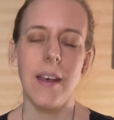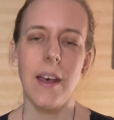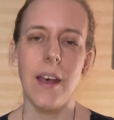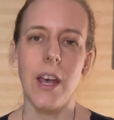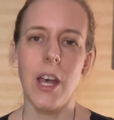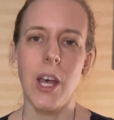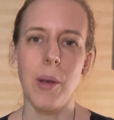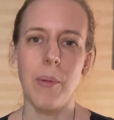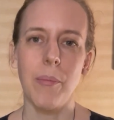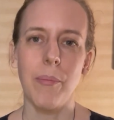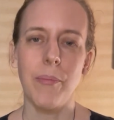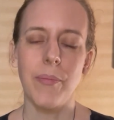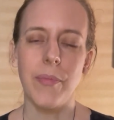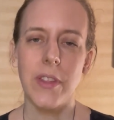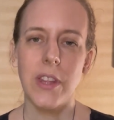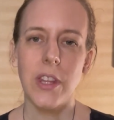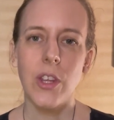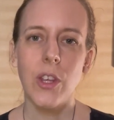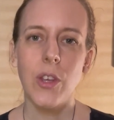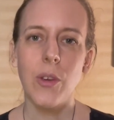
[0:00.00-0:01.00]

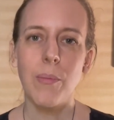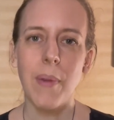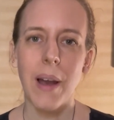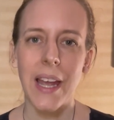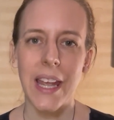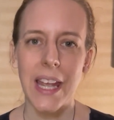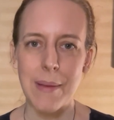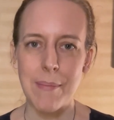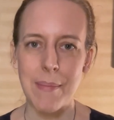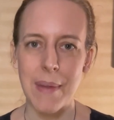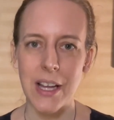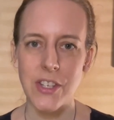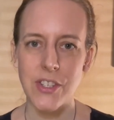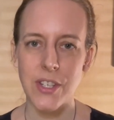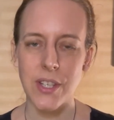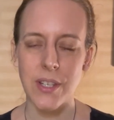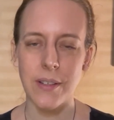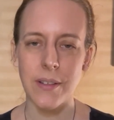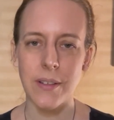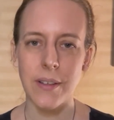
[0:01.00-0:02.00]
You might
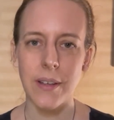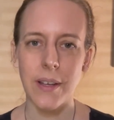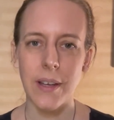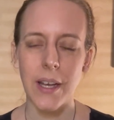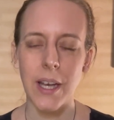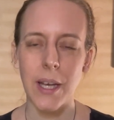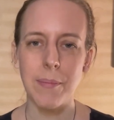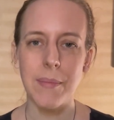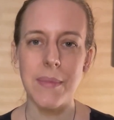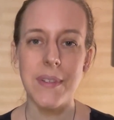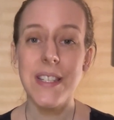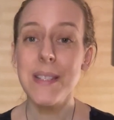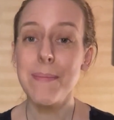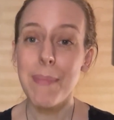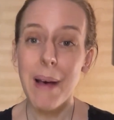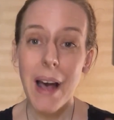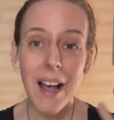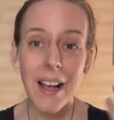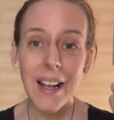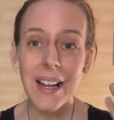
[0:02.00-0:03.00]
imagine
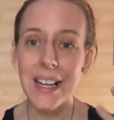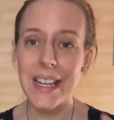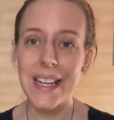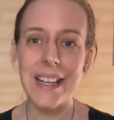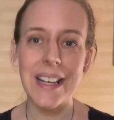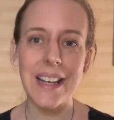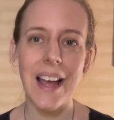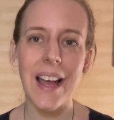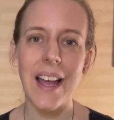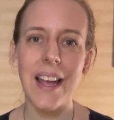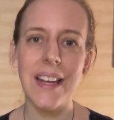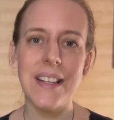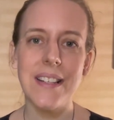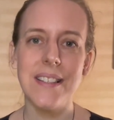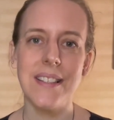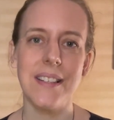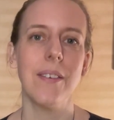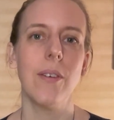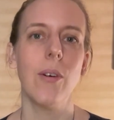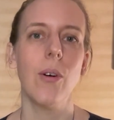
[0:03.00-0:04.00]
sparkling
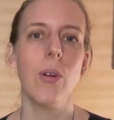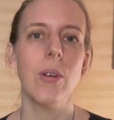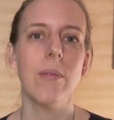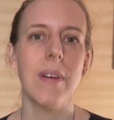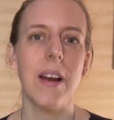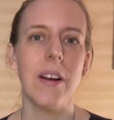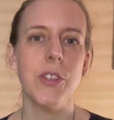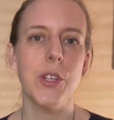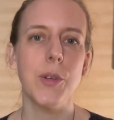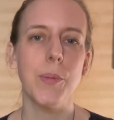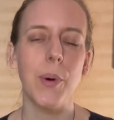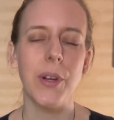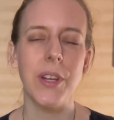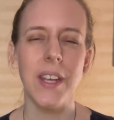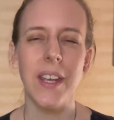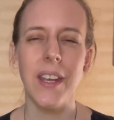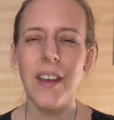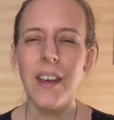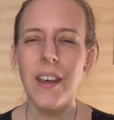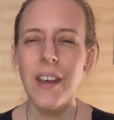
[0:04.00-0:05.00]
light all around your
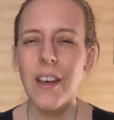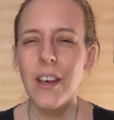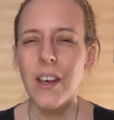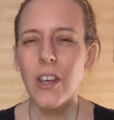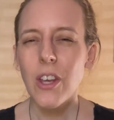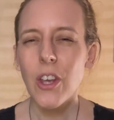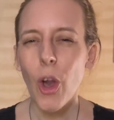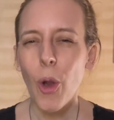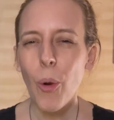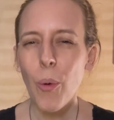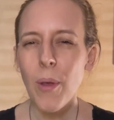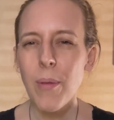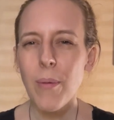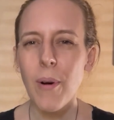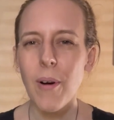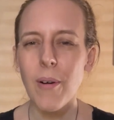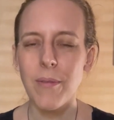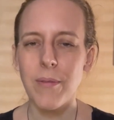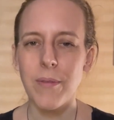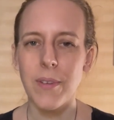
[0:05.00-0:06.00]
body. Go with
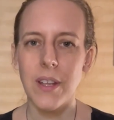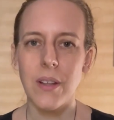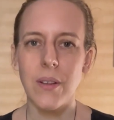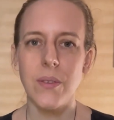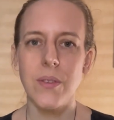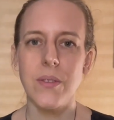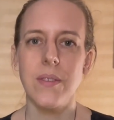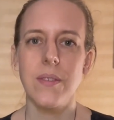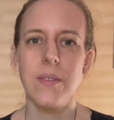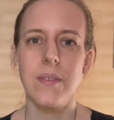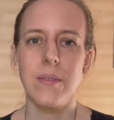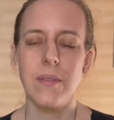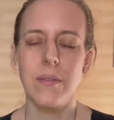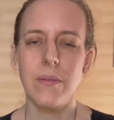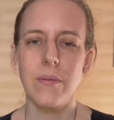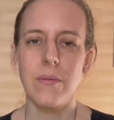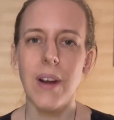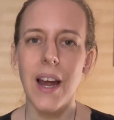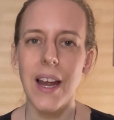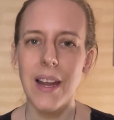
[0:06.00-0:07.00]
what feels
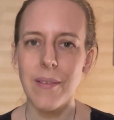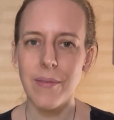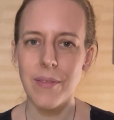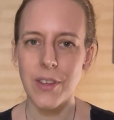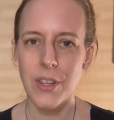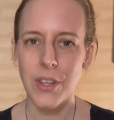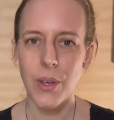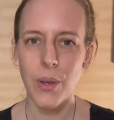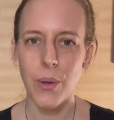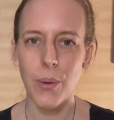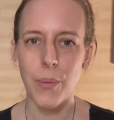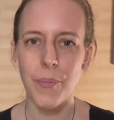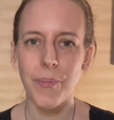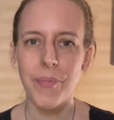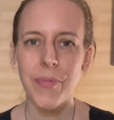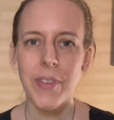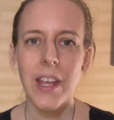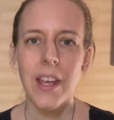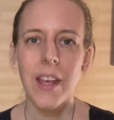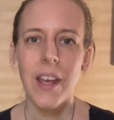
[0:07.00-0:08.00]
right for you.
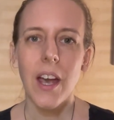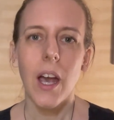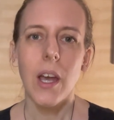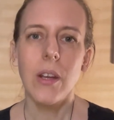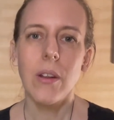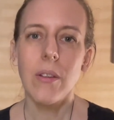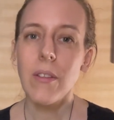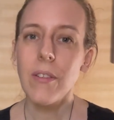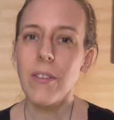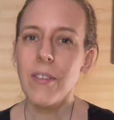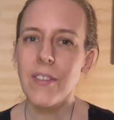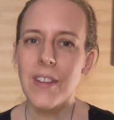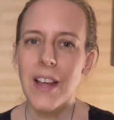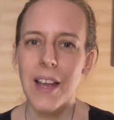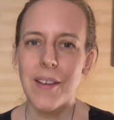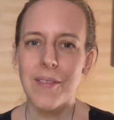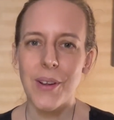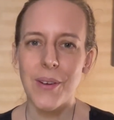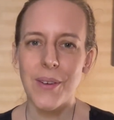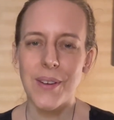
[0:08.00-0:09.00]
Another thing that
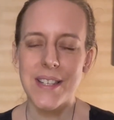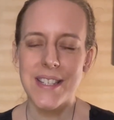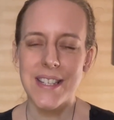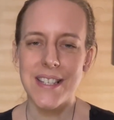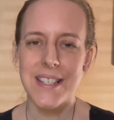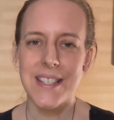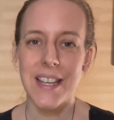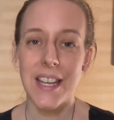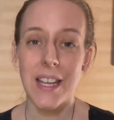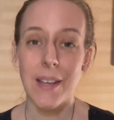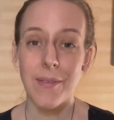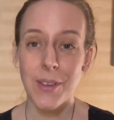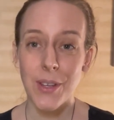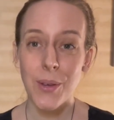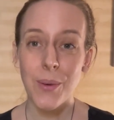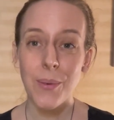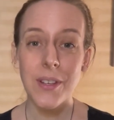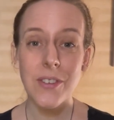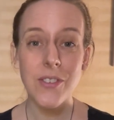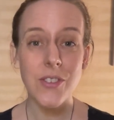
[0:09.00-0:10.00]
I've noticed is that if
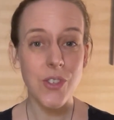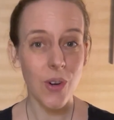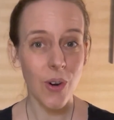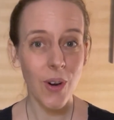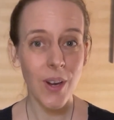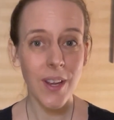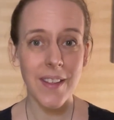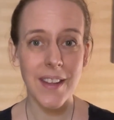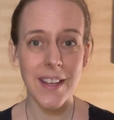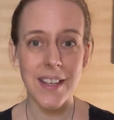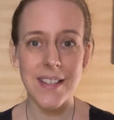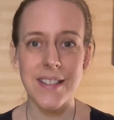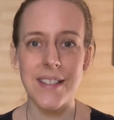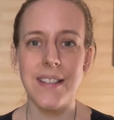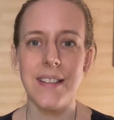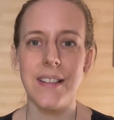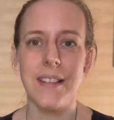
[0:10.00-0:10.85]
you enjoy this